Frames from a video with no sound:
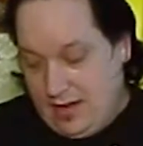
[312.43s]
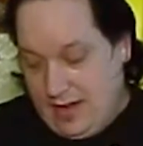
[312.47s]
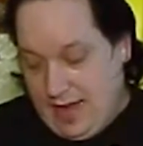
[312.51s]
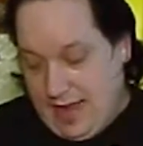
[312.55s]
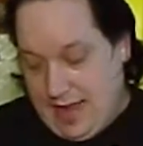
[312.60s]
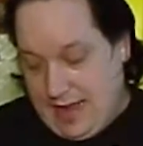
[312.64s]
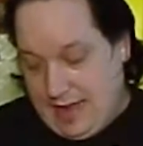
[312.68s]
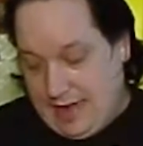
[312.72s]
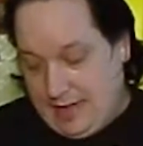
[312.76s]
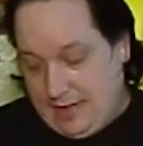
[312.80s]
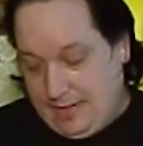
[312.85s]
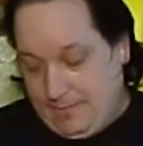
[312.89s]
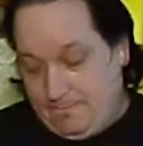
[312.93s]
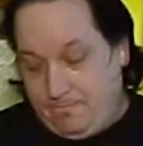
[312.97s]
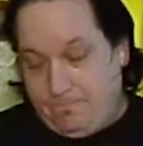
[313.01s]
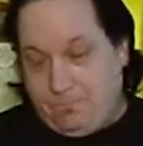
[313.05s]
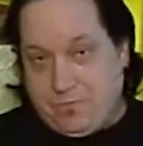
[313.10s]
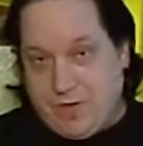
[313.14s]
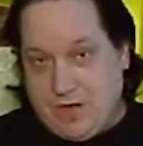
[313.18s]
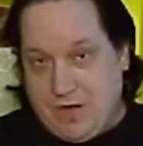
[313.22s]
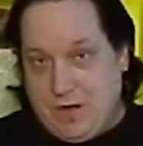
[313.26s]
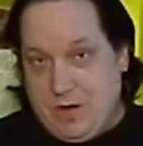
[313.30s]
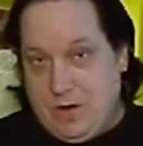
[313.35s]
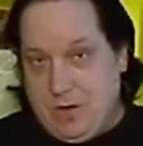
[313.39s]
And
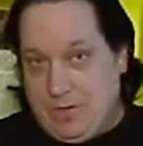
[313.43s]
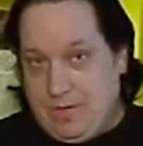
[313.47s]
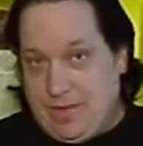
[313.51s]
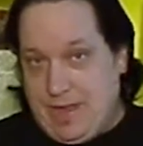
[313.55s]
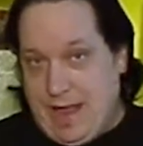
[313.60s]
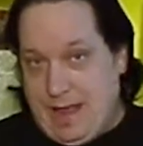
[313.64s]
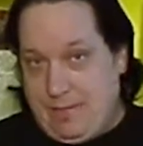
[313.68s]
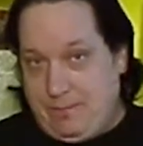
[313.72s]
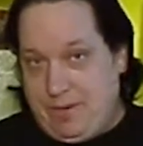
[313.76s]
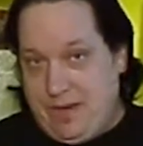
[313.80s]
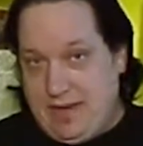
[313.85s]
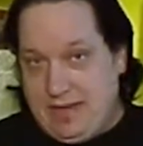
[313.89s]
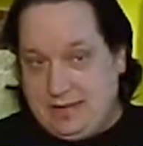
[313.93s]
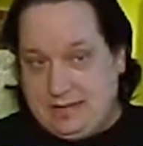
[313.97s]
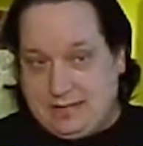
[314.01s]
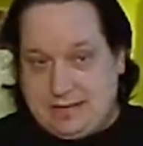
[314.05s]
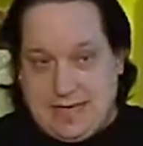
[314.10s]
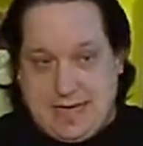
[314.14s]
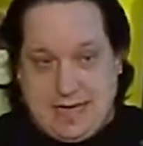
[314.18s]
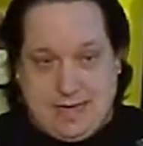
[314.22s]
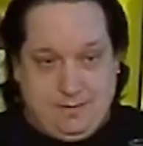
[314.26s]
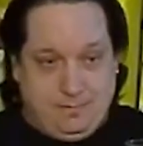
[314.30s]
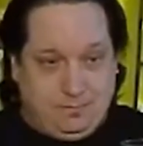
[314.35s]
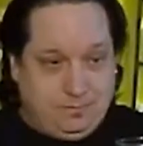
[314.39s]
that being
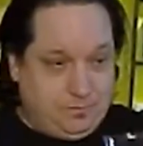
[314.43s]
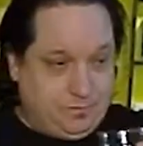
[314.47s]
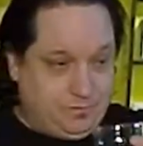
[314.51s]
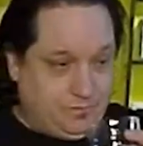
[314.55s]
said,